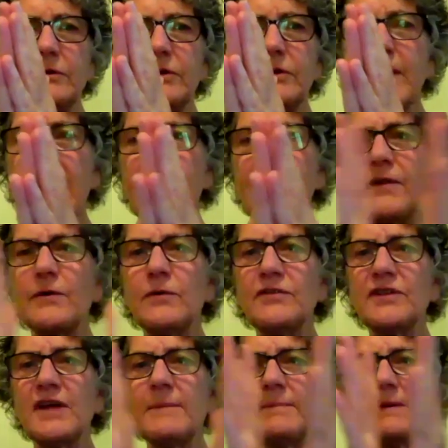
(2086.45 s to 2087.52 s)
you add
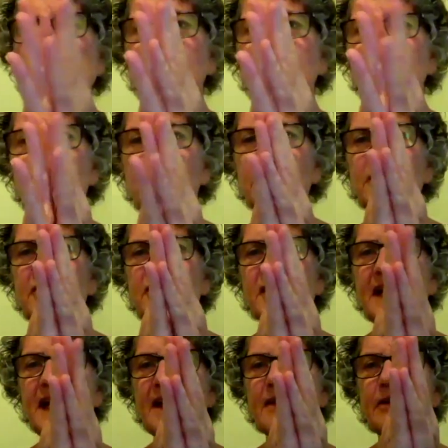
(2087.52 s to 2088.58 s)
those up and you put it
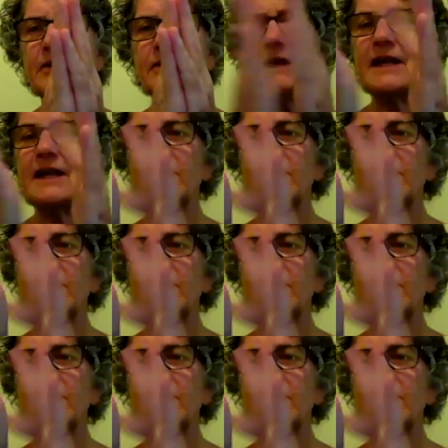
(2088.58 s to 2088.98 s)
together